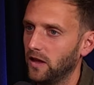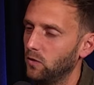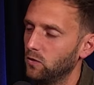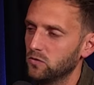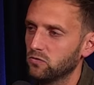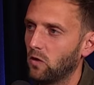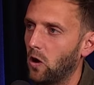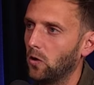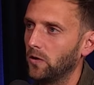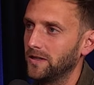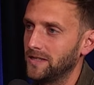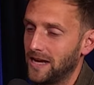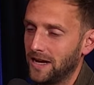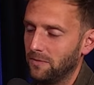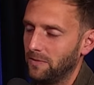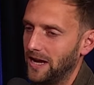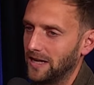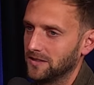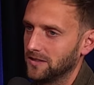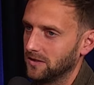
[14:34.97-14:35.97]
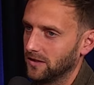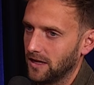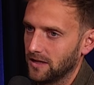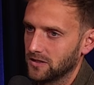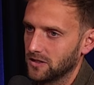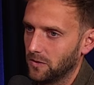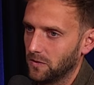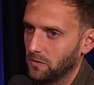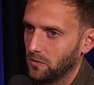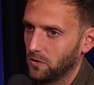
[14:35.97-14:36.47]
he was rolling down a mountain
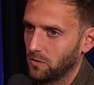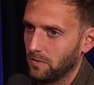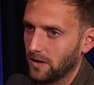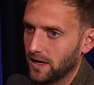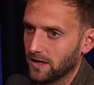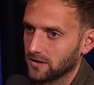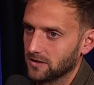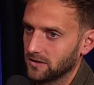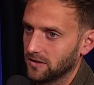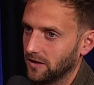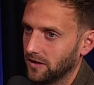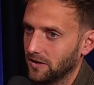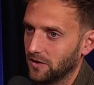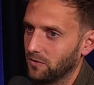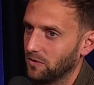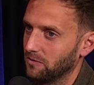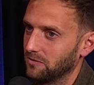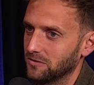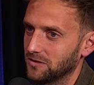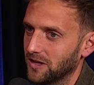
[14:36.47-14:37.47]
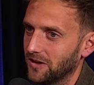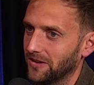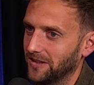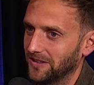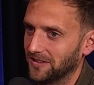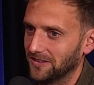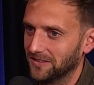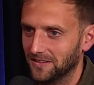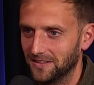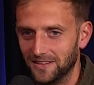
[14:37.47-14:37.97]
last time I walked past. I don't know what was going
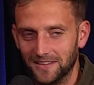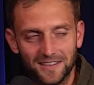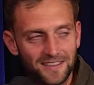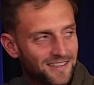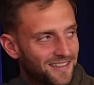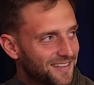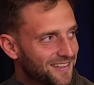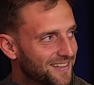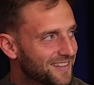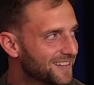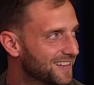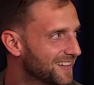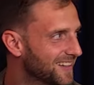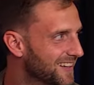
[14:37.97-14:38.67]
on.